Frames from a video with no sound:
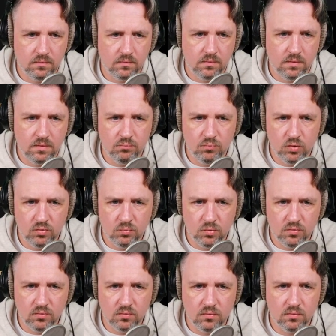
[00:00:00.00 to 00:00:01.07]

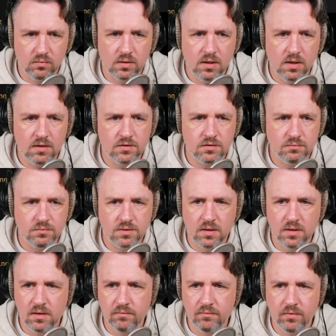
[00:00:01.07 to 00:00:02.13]
immutable cost was
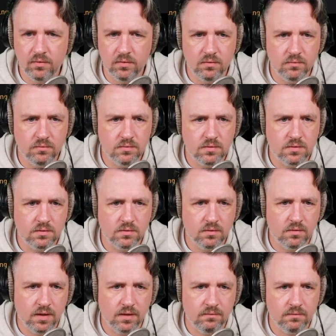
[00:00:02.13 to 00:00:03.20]
never used.
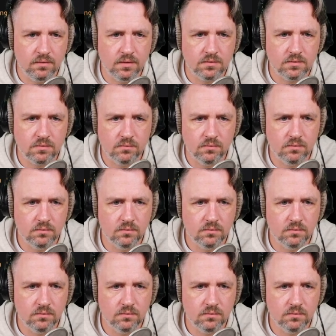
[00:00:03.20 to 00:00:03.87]
Okay, that's cool.